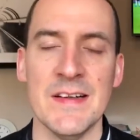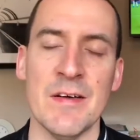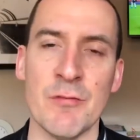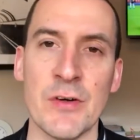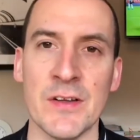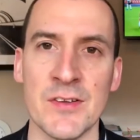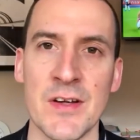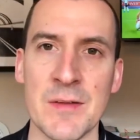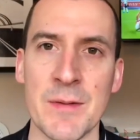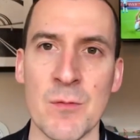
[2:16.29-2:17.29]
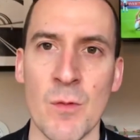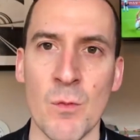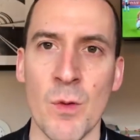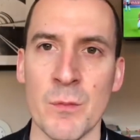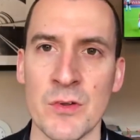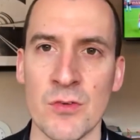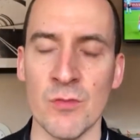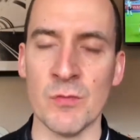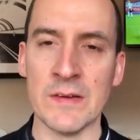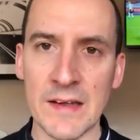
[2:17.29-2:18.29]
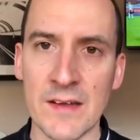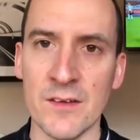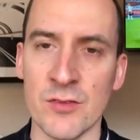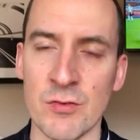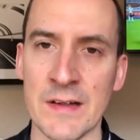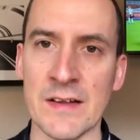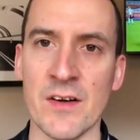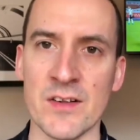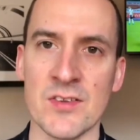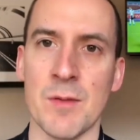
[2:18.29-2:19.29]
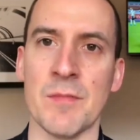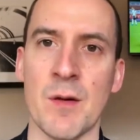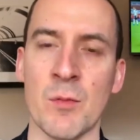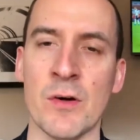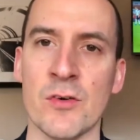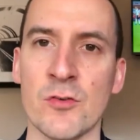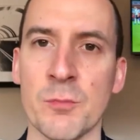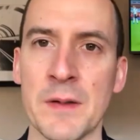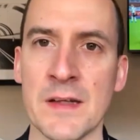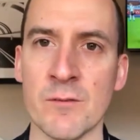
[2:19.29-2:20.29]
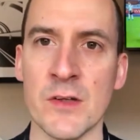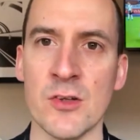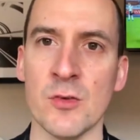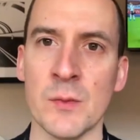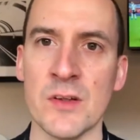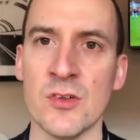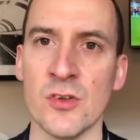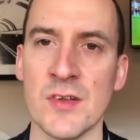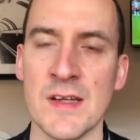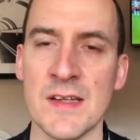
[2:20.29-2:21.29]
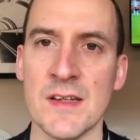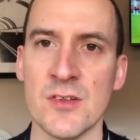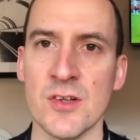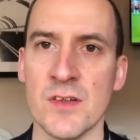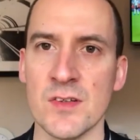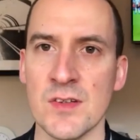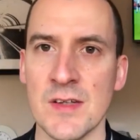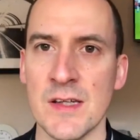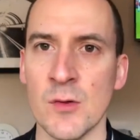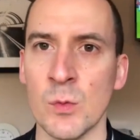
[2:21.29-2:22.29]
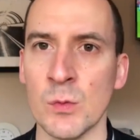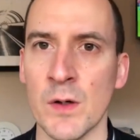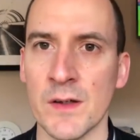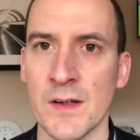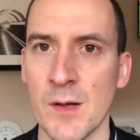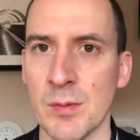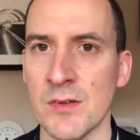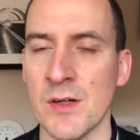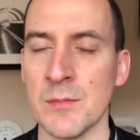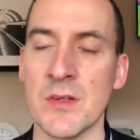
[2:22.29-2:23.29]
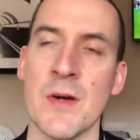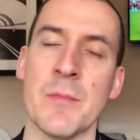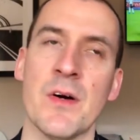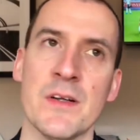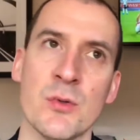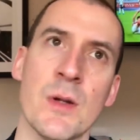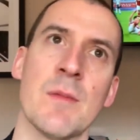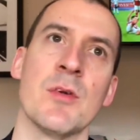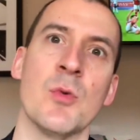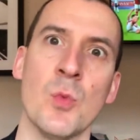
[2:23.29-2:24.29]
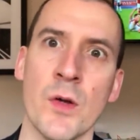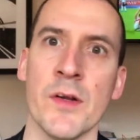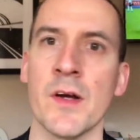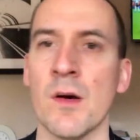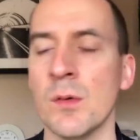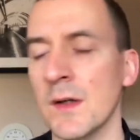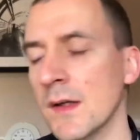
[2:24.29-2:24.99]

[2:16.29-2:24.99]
And for it to only be 1-1 was ridiculous, really, and kind of summed up where Arsenal have been in recent weeks, not taking their chances, hitting the woodwork a couple of times, going behind to an absolute wonder goal.